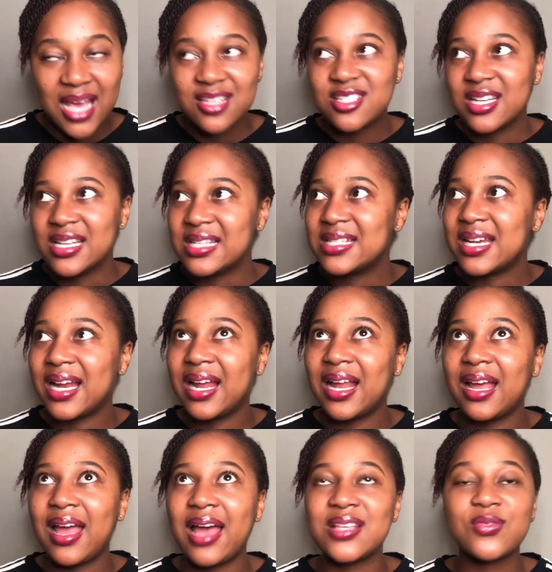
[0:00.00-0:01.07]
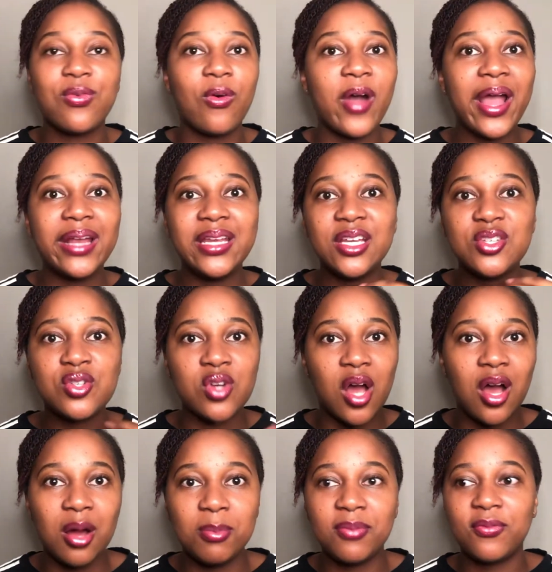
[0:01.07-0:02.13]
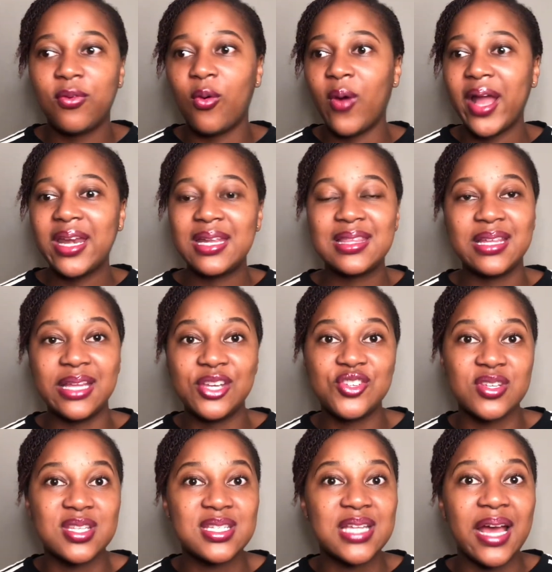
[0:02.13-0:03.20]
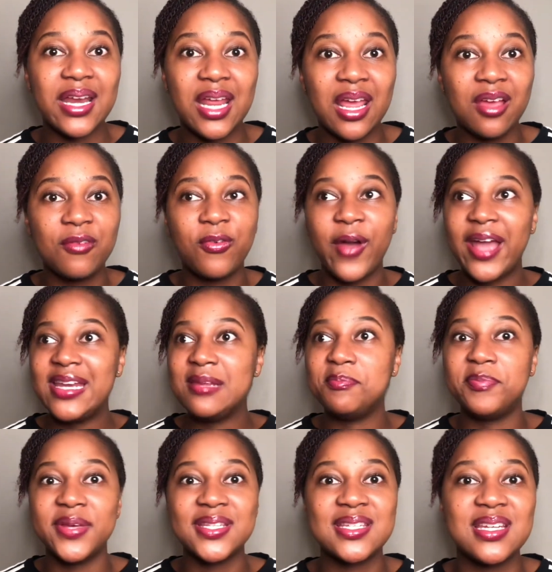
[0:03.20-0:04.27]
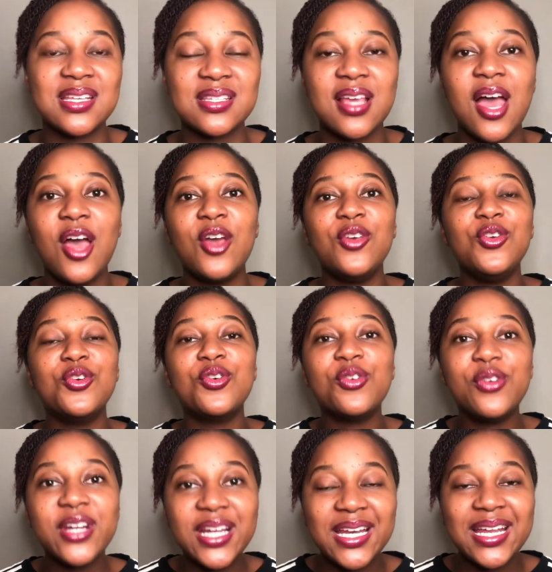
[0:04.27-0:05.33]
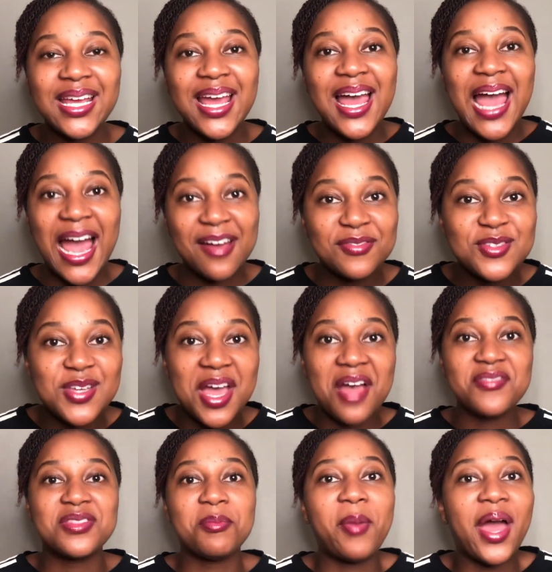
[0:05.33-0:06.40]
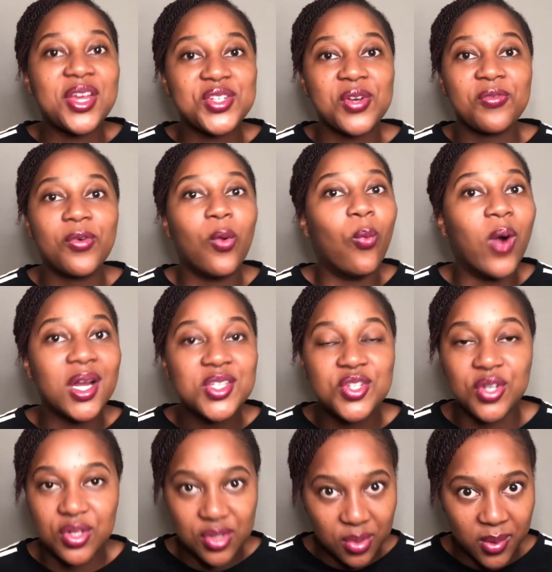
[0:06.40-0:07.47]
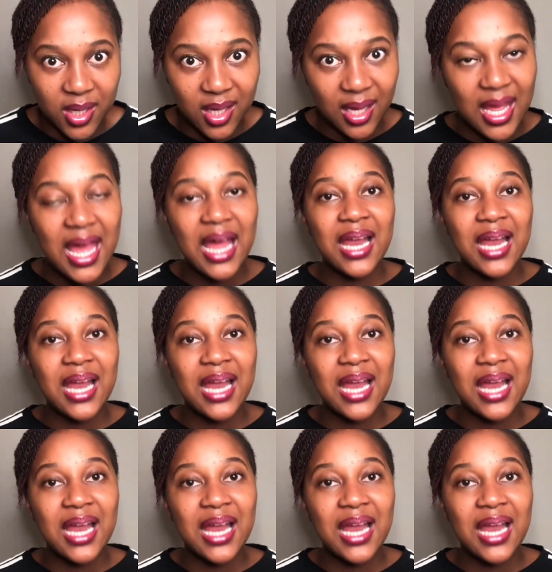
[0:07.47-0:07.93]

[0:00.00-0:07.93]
Just as for any job, for anything that you're studying, for any business, you really have to have the passion for what you're doing.